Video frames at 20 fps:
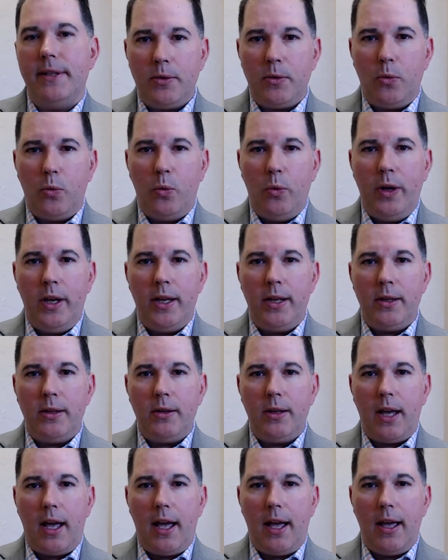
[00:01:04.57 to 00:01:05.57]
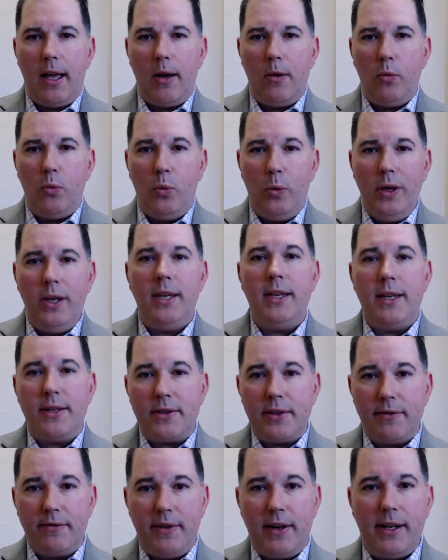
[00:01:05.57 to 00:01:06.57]
When we
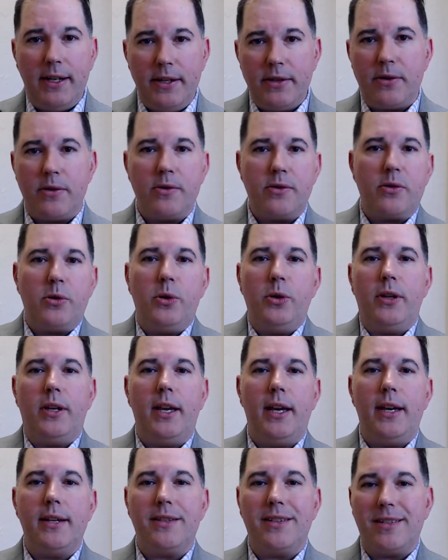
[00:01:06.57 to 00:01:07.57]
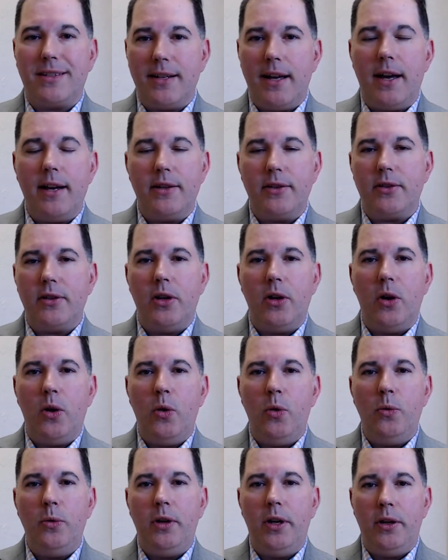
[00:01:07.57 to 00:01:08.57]
as advisors look at stocks to
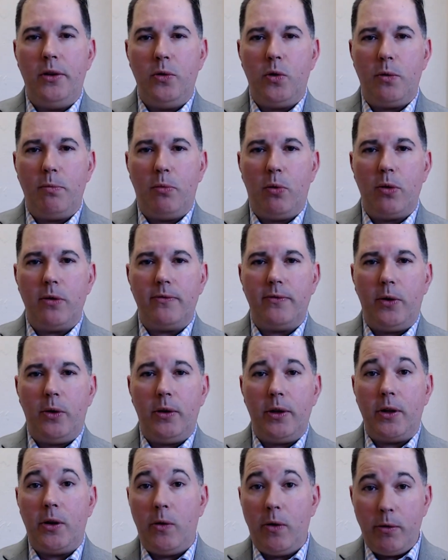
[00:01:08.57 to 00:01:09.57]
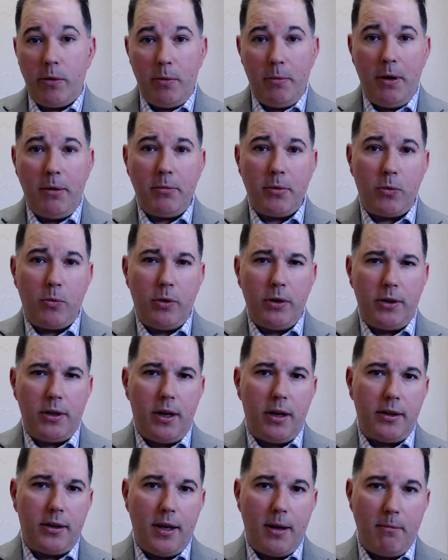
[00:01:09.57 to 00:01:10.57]
own in your portfolio. And remember, we're
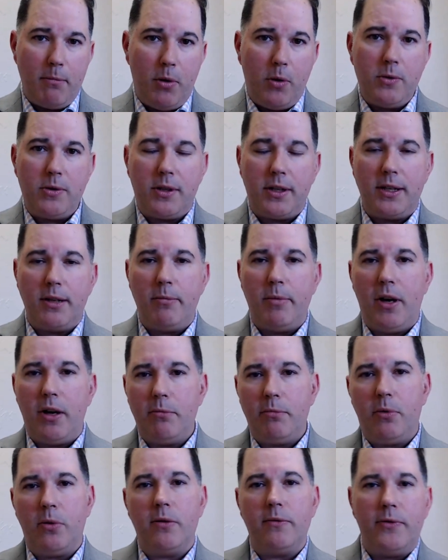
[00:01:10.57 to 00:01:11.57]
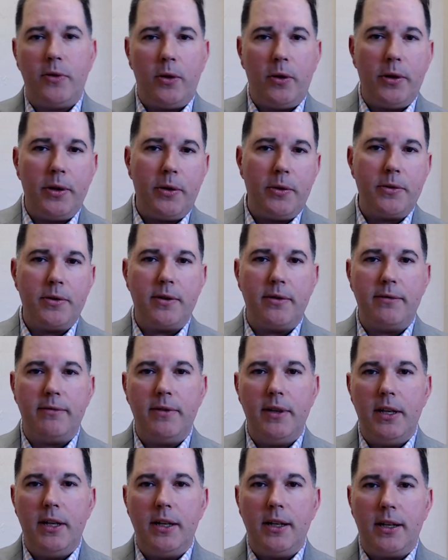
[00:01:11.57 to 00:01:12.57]
talking mostly about portfolios of
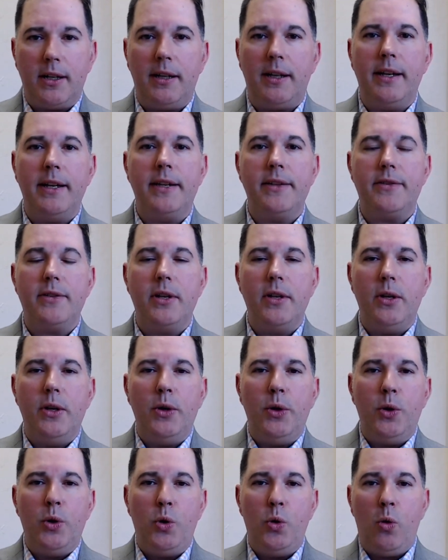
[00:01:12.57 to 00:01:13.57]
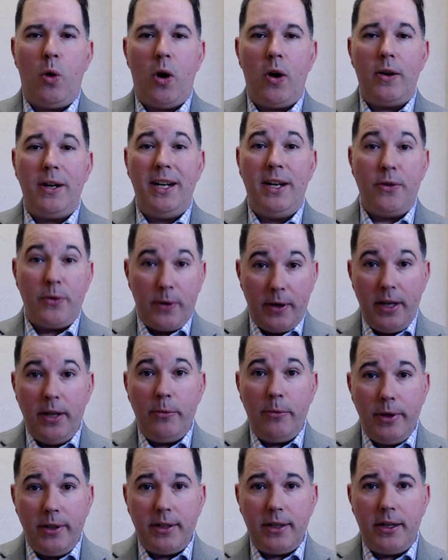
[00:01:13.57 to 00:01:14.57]
clients who are either
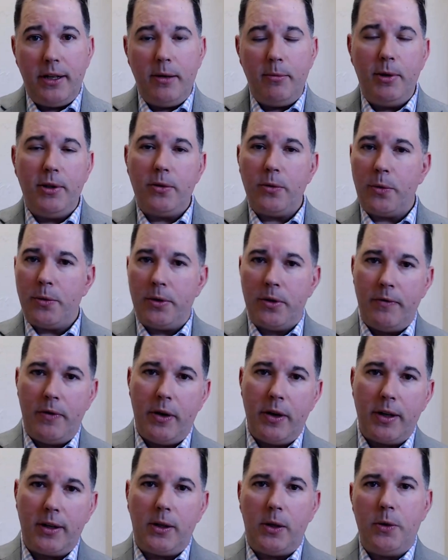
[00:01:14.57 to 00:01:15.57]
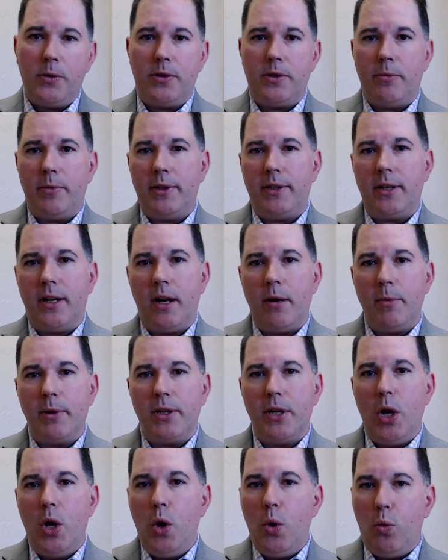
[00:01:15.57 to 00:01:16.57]
in retirement or they're very close to retirement.
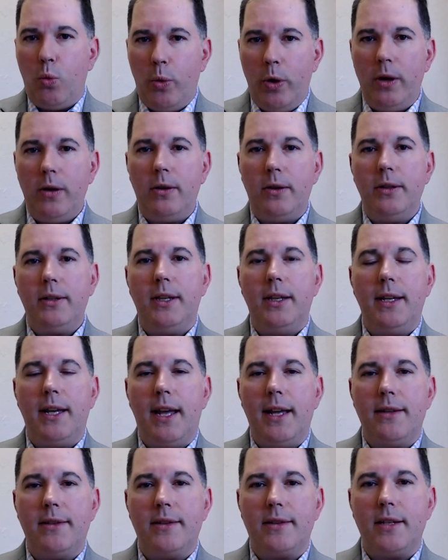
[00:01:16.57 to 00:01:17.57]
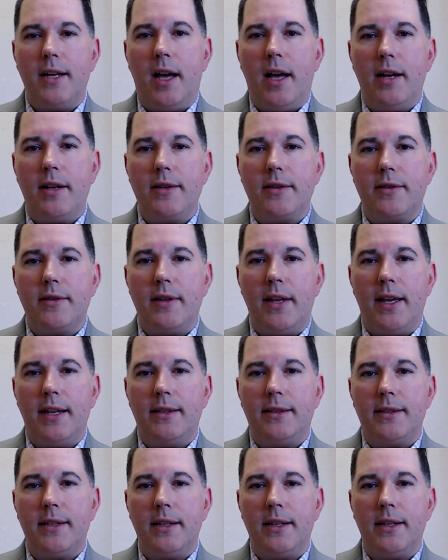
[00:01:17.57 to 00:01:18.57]
We're looking at stocks
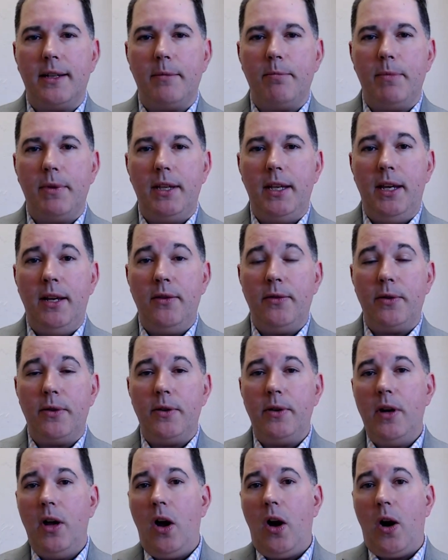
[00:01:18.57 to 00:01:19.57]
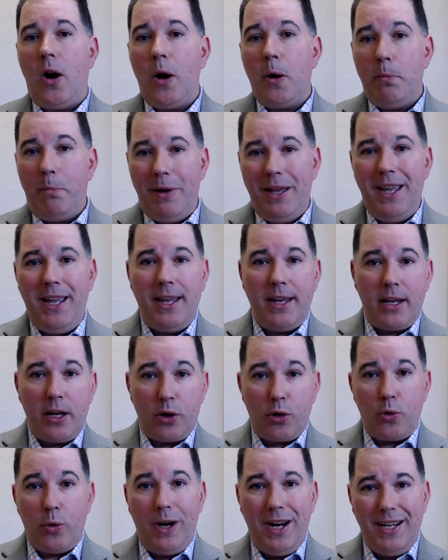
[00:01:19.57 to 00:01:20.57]
that uh, either are paying a
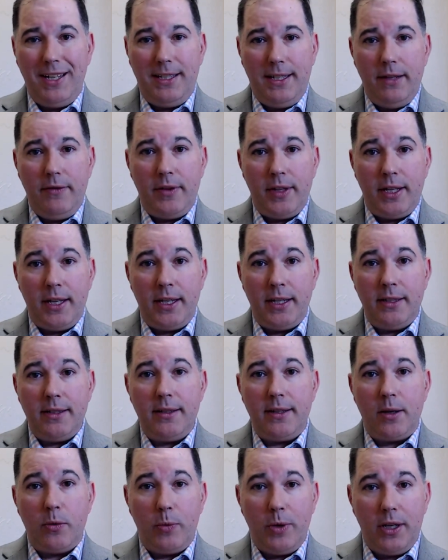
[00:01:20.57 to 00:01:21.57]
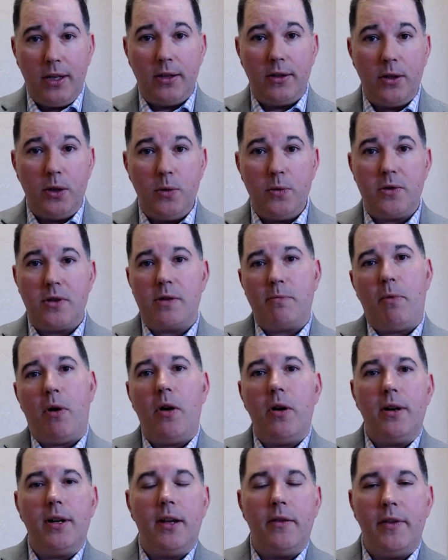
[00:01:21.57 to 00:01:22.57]
great dividend that we can use as
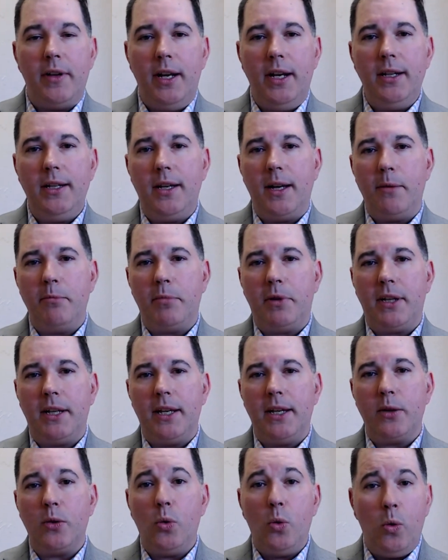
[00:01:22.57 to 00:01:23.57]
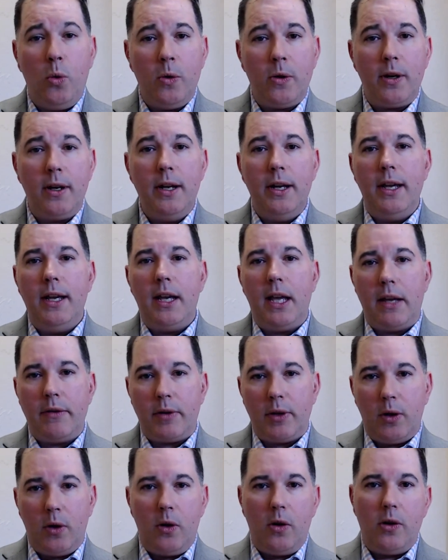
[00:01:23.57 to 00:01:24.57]
part of an income plan or have a
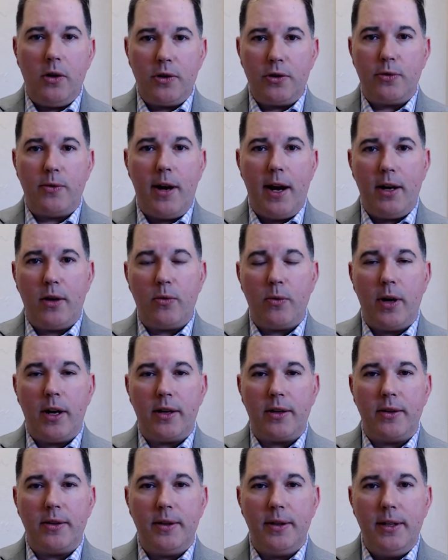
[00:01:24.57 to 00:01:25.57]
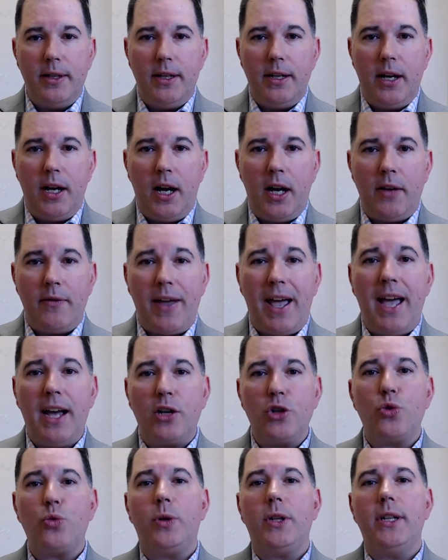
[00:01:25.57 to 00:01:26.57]
long track record of
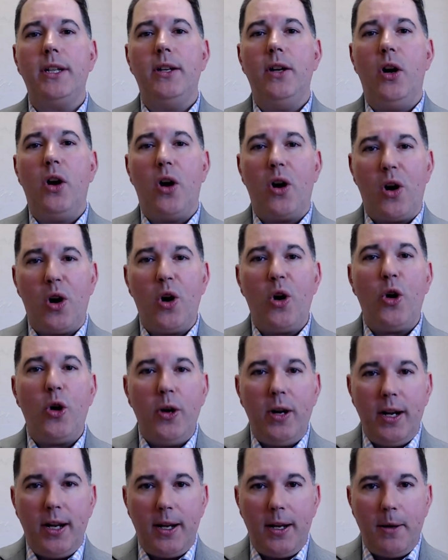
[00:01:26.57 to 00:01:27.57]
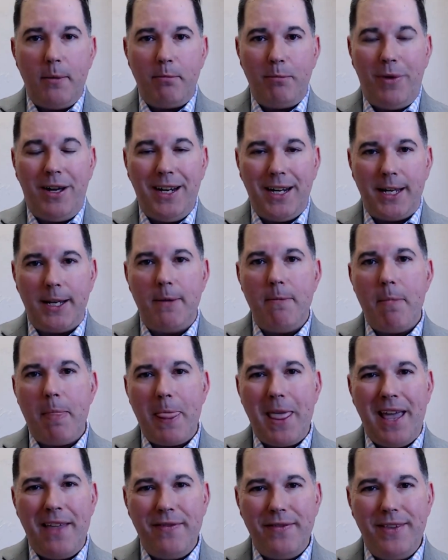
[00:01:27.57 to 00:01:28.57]
actually earning money.
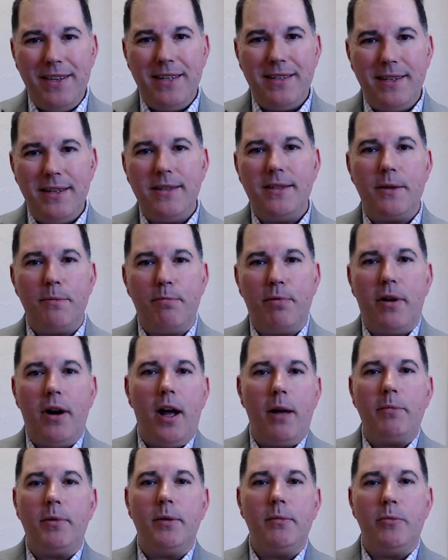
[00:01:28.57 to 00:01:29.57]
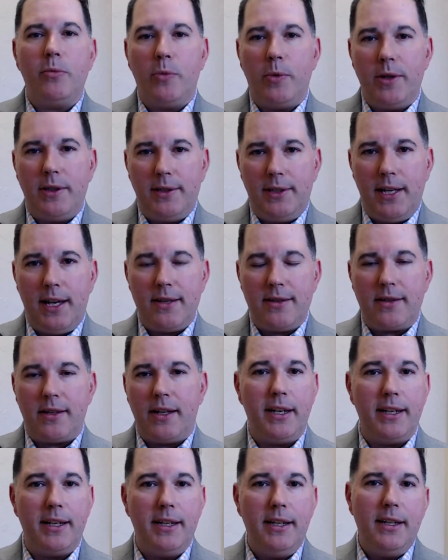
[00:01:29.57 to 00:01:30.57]
And this is the problem with
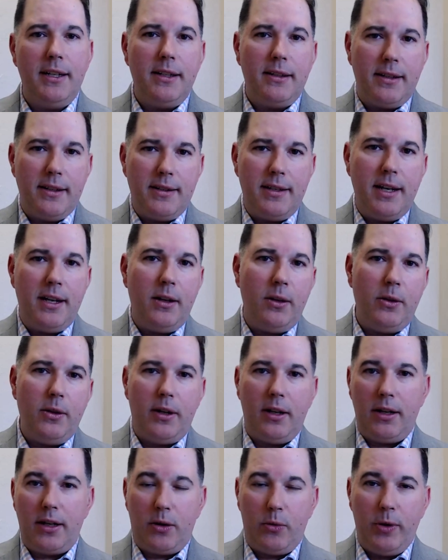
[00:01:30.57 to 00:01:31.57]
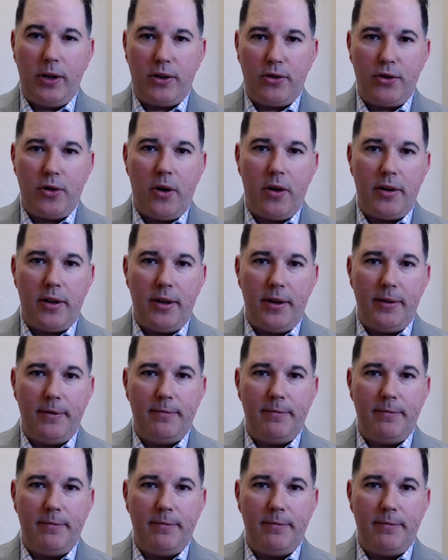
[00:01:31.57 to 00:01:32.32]
Tesla. Let's take a look at a quick chart here